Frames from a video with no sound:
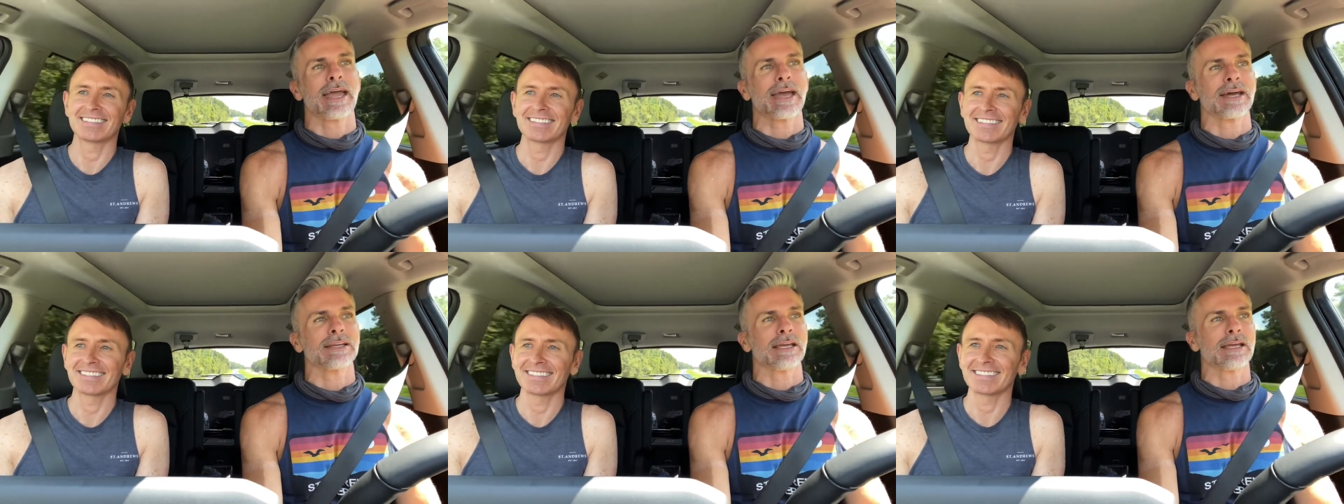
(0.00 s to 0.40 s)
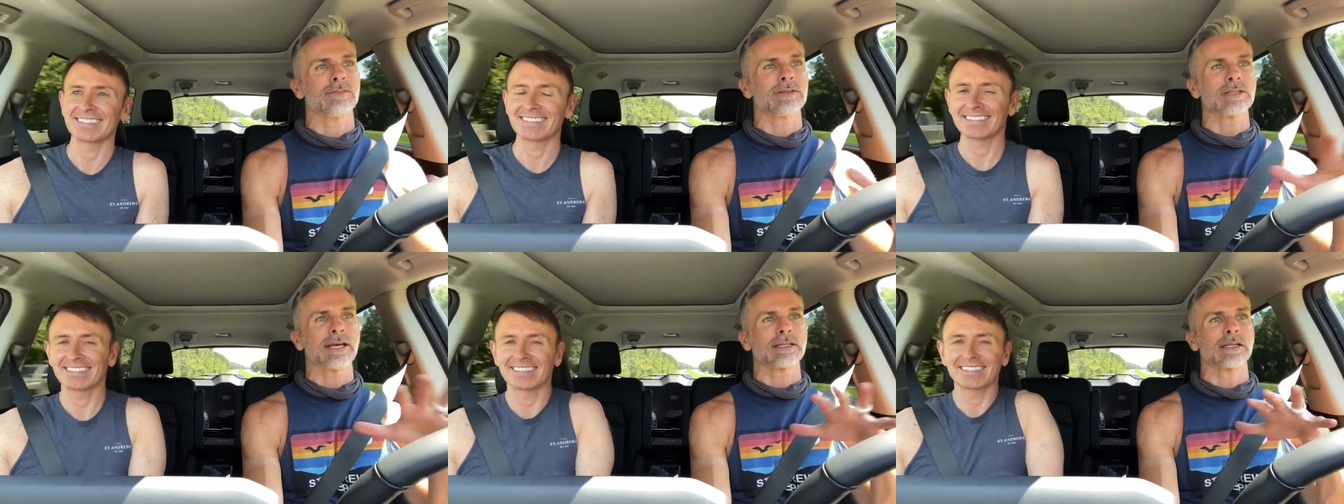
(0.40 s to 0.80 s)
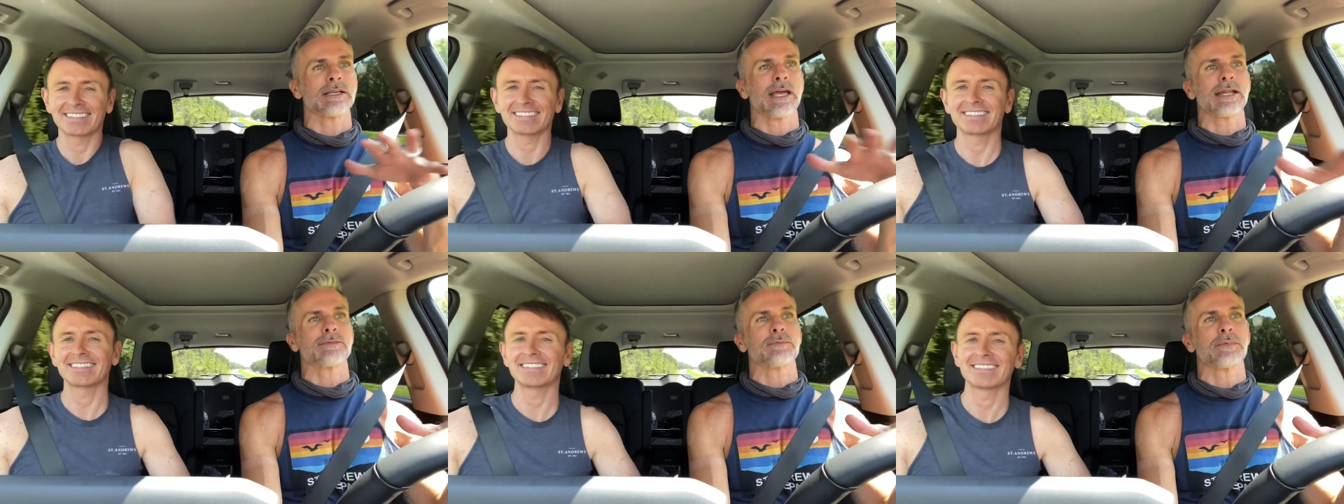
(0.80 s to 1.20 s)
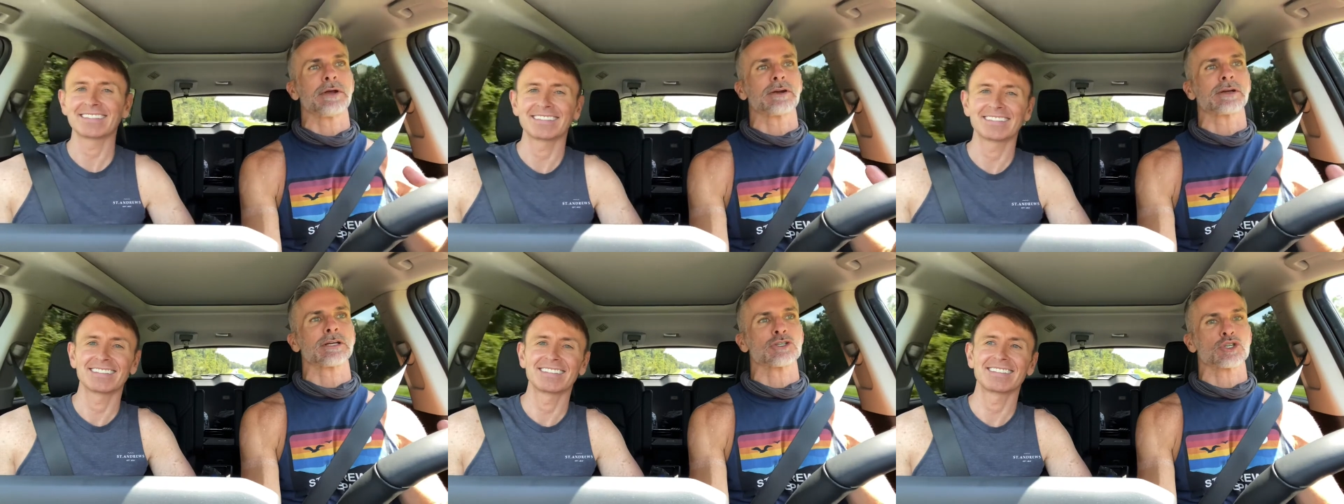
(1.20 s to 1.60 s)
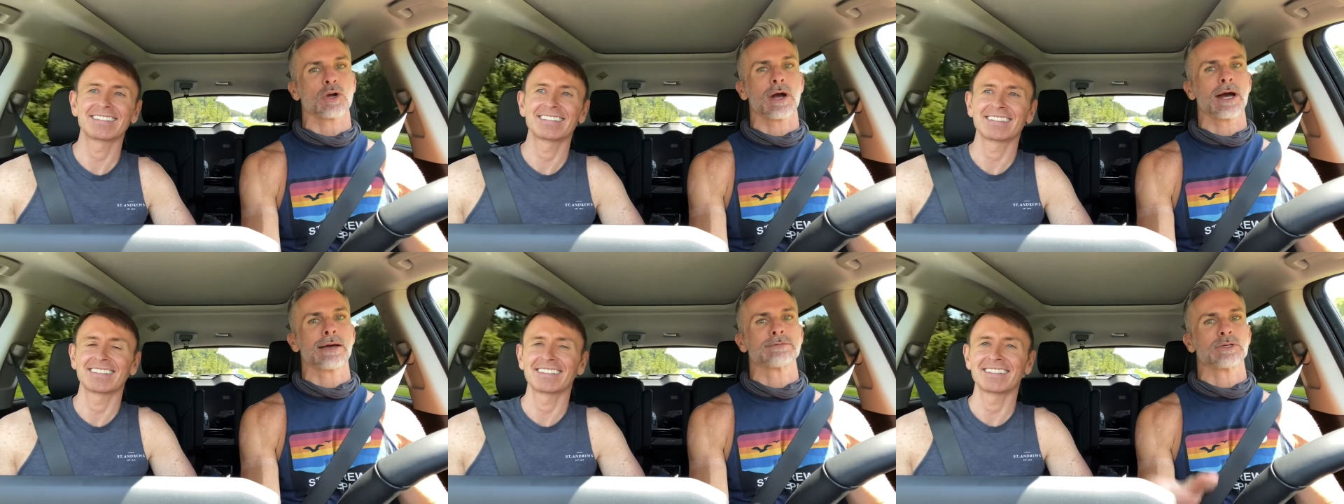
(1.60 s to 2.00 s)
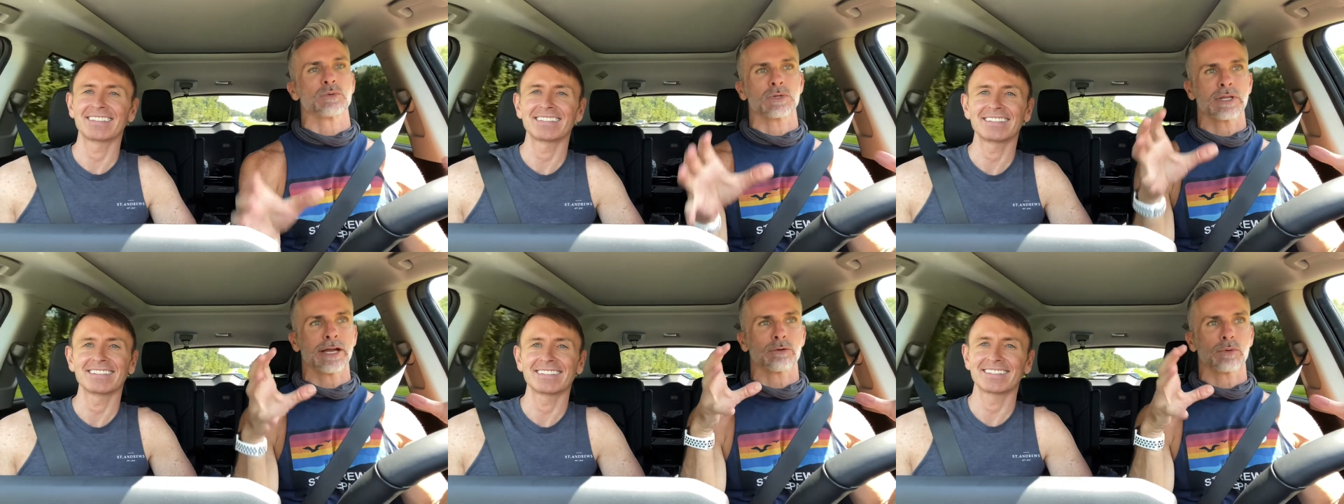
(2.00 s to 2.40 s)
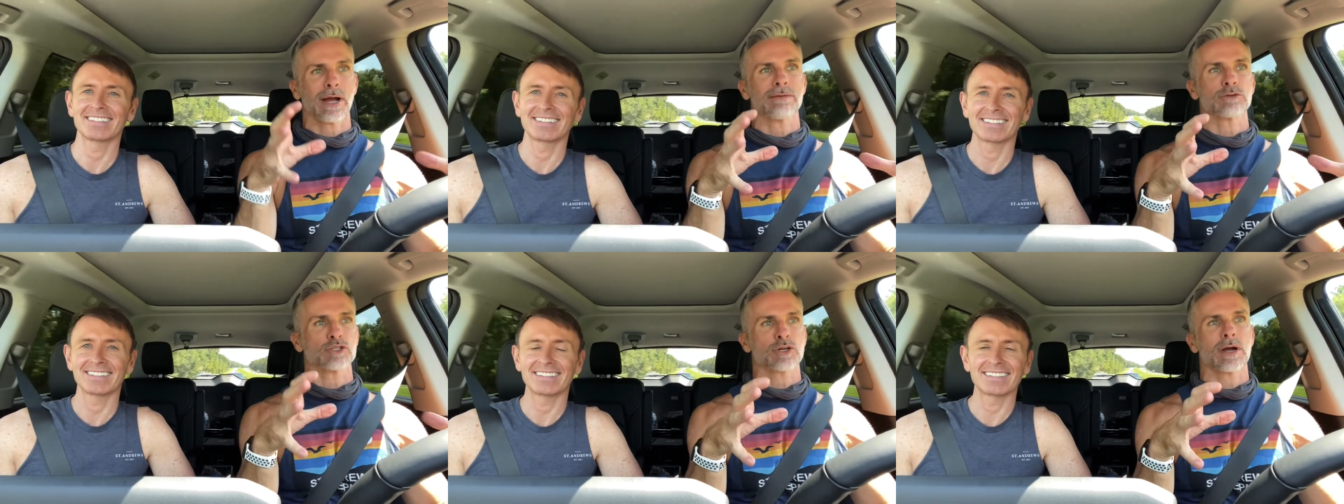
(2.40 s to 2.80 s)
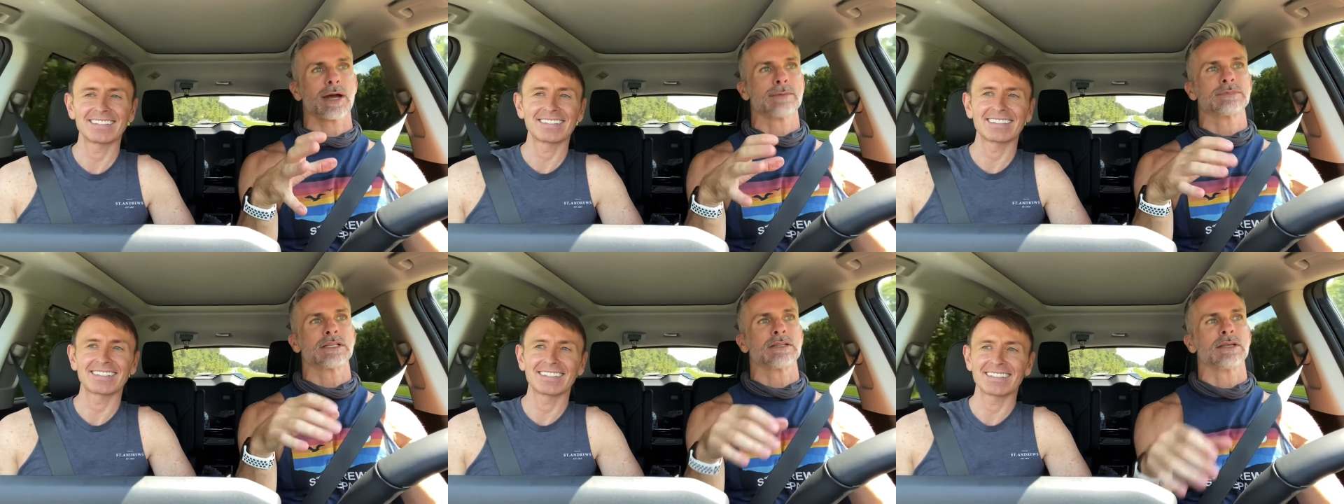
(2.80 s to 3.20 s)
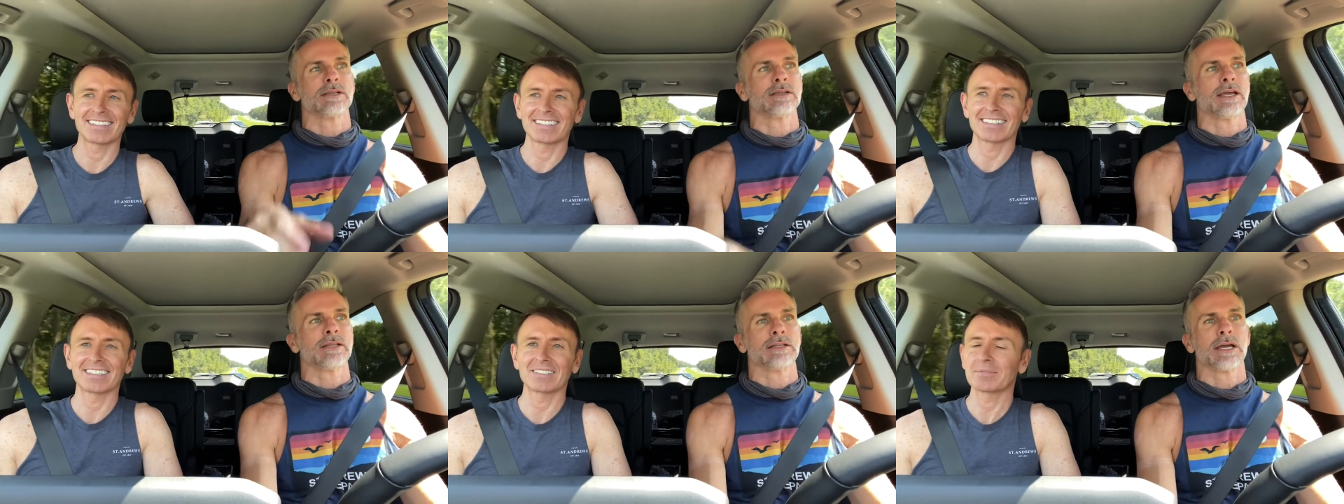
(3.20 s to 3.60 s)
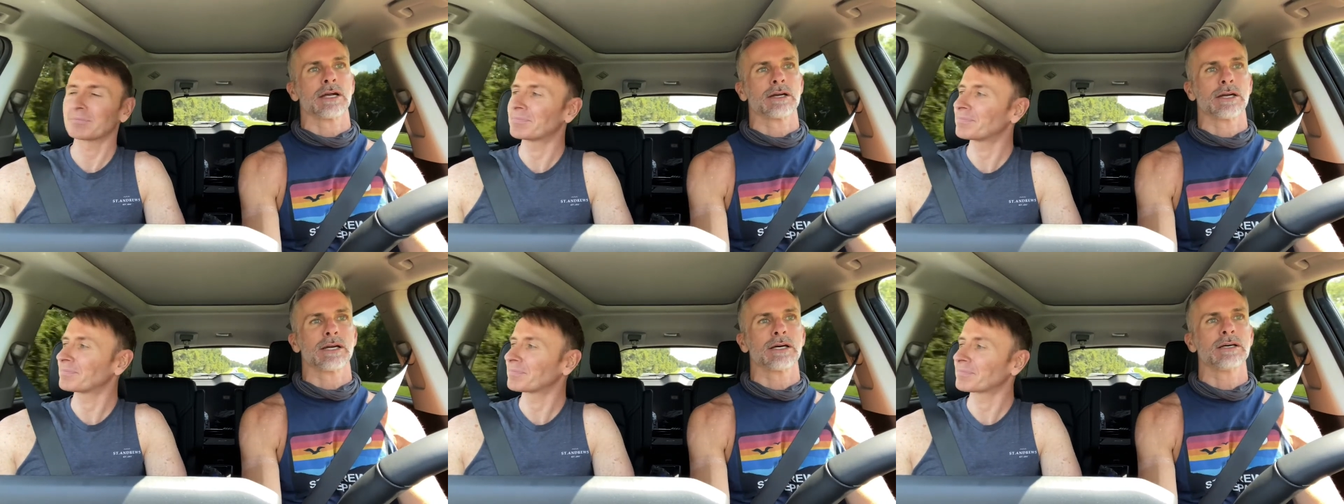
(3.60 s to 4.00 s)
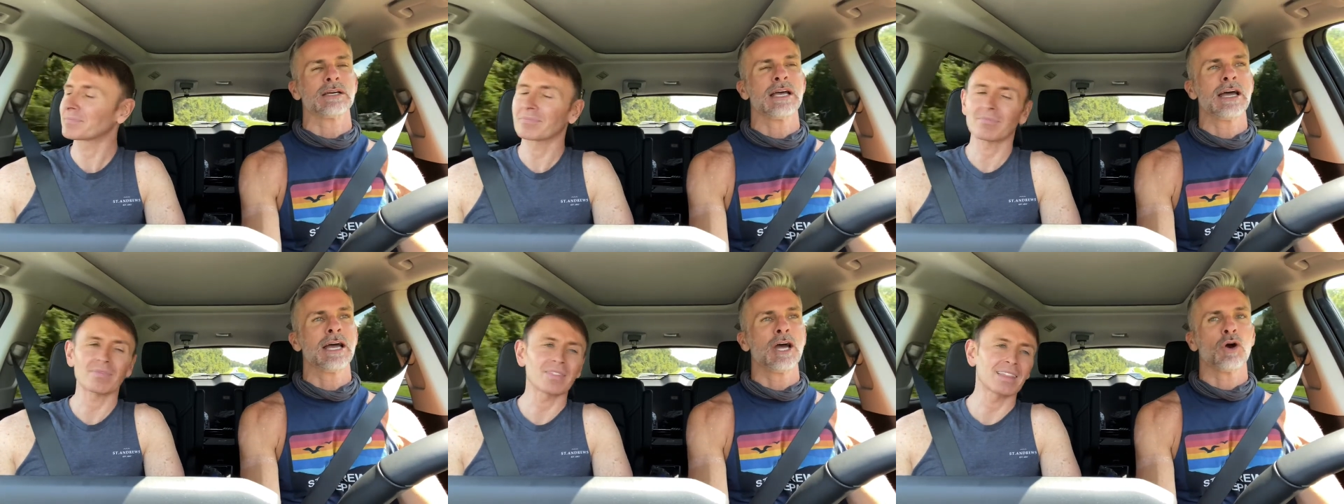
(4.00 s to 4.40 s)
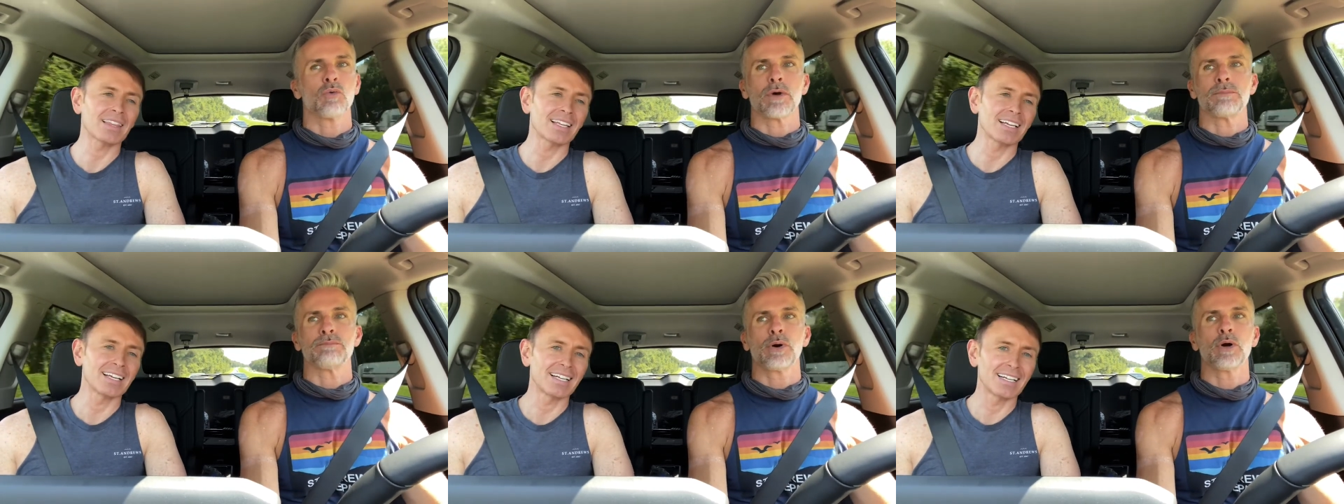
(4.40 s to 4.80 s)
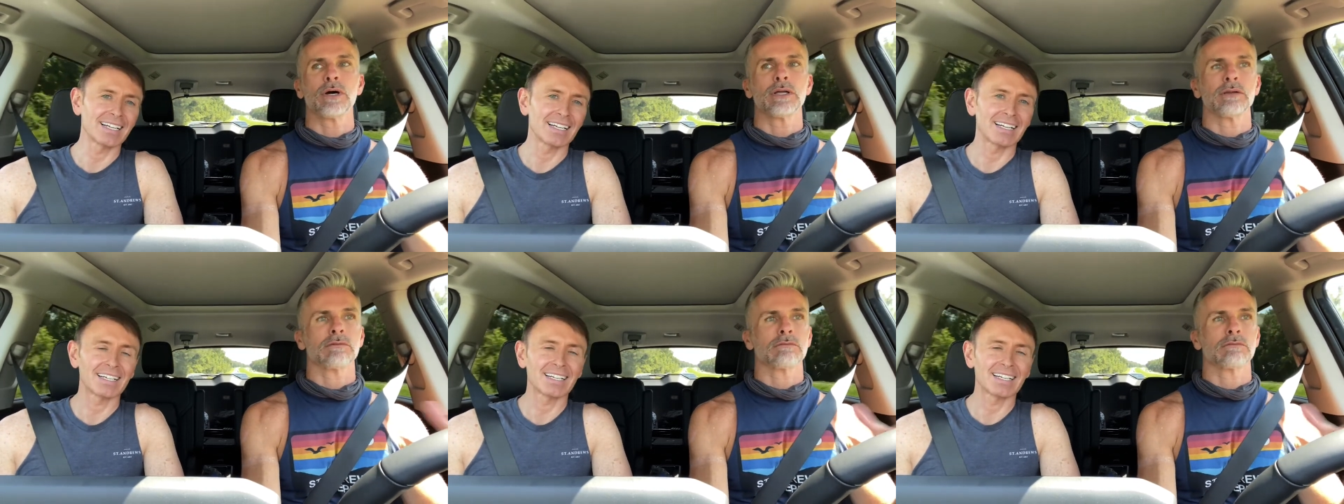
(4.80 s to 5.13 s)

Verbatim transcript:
Speaker 1: And even like the Native American tribes that were like rival tribes in the in the area would put